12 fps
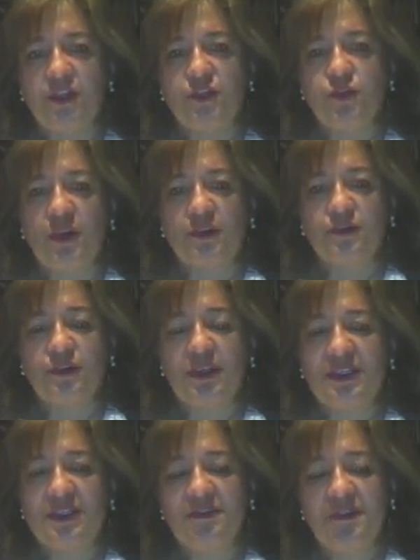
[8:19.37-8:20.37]
to
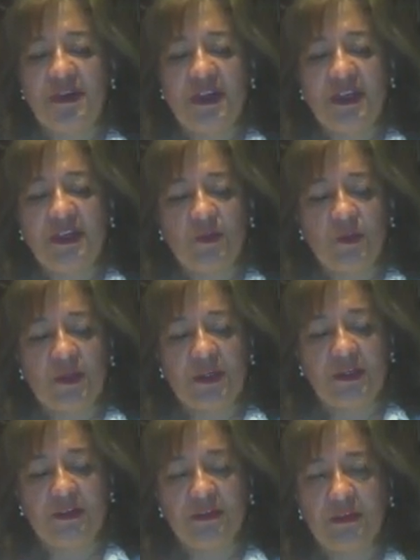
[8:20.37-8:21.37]
actually define what
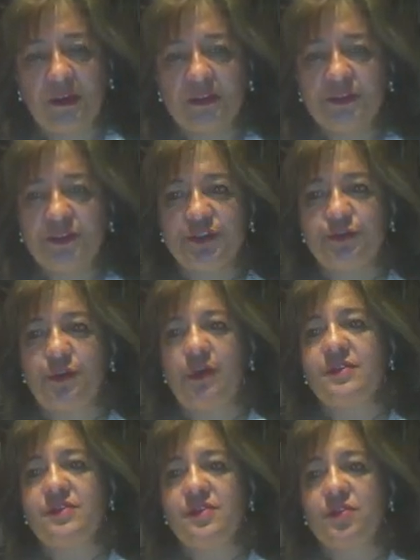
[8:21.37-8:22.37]
are your
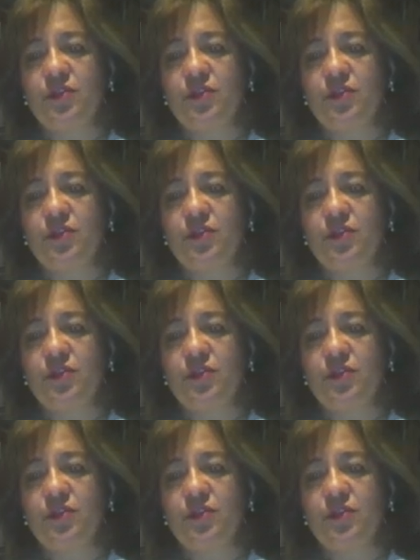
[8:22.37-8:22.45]
constructs,